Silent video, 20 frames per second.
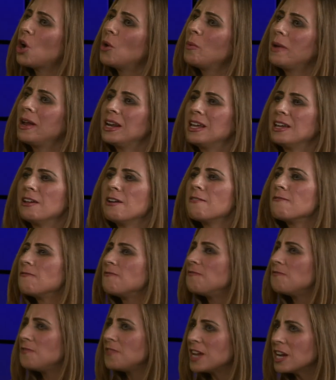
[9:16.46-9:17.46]
many
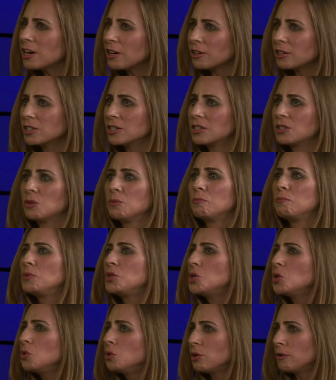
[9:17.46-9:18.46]
fierce,
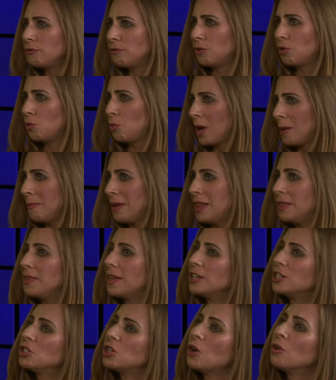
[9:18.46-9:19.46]
beautiful women that
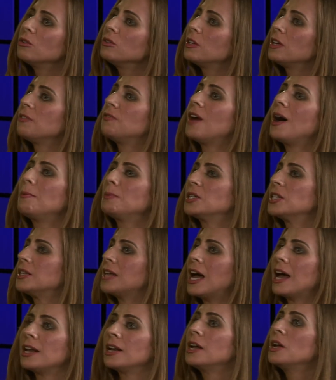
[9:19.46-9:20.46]
don't live up to
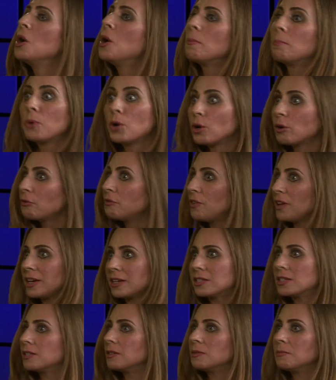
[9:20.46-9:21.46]
that perfect
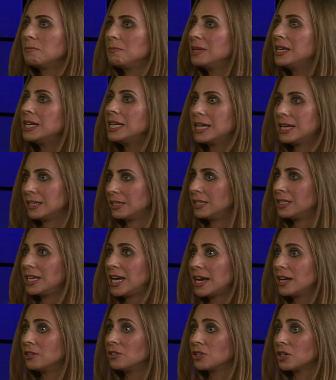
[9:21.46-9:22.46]
media
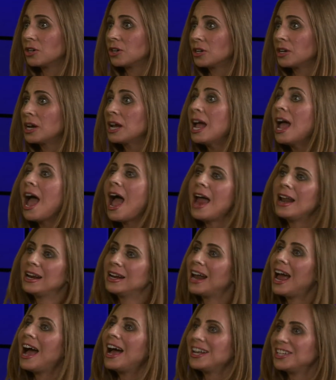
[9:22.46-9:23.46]
standard, and it
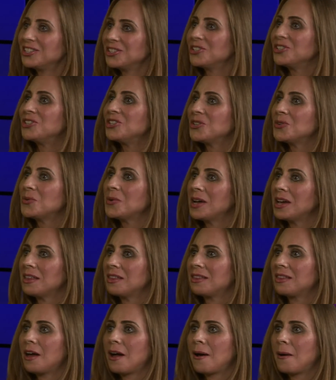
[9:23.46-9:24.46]
has to do with
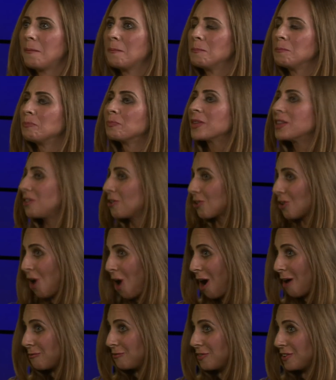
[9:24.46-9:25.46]
their
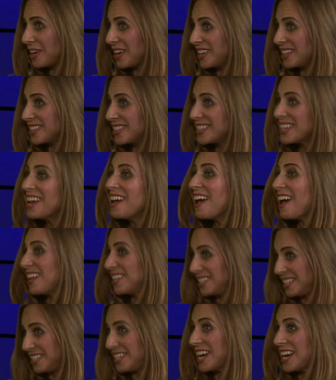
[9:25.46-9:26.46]
confidence and
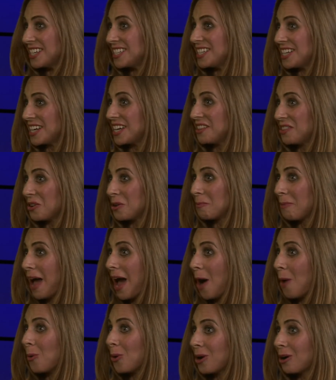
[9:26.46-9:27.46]
standing in their
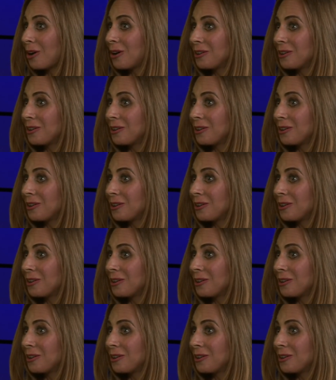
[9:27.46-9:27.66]
power.